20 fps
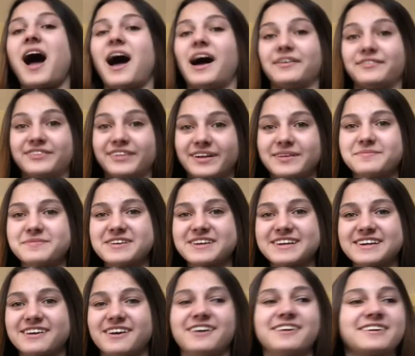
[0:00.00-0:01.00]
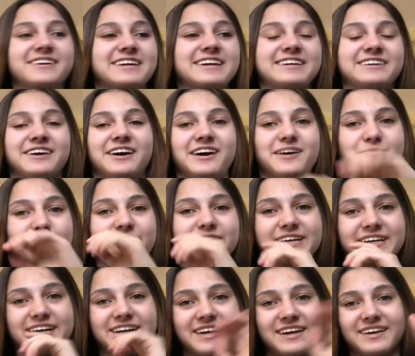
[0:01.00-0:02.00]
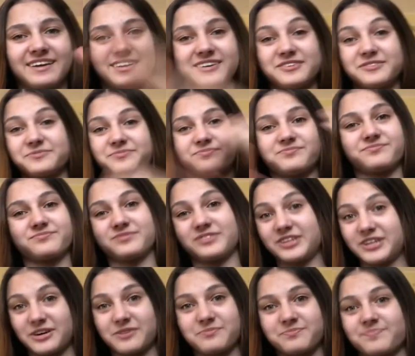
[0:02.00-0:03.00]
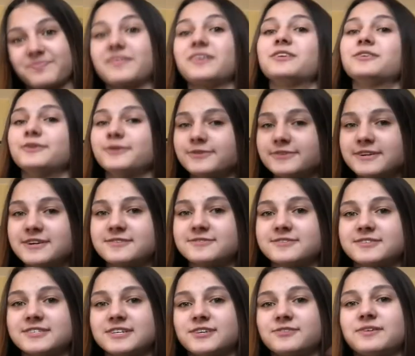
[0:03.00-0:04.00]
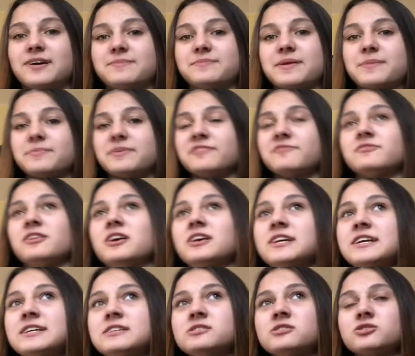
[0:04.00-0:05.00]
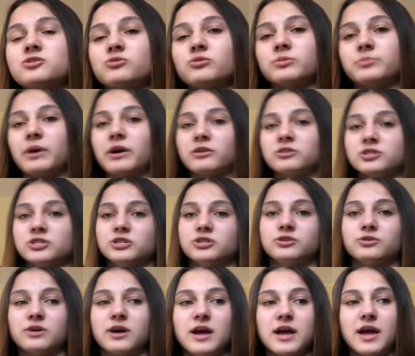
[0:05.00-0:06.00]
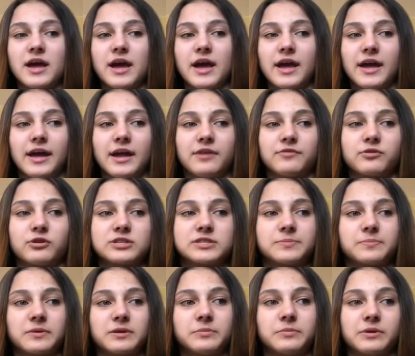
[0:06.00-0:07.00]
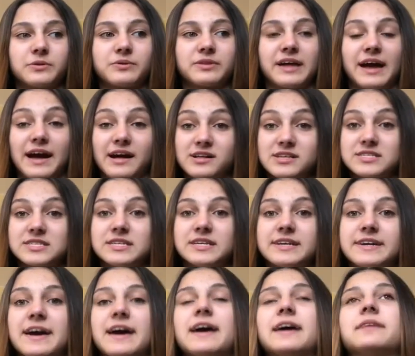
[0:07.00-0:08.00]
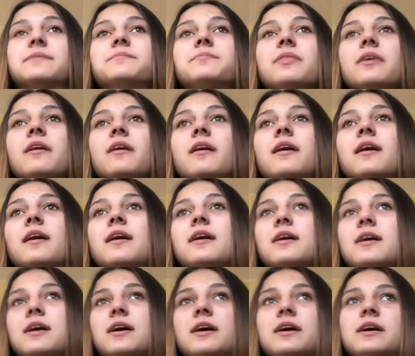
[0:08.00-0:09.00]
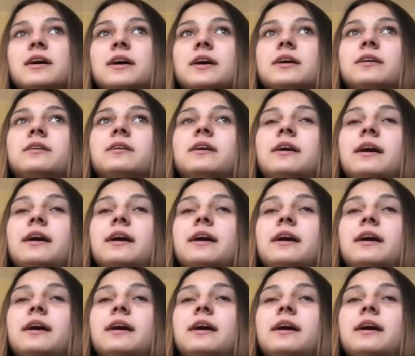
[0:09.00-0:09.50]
I feel like I'm gonna get caught, but like, you know, who knows? So I might be vlogging in school tomorrow too. And of course I'm gonna be with Allison again and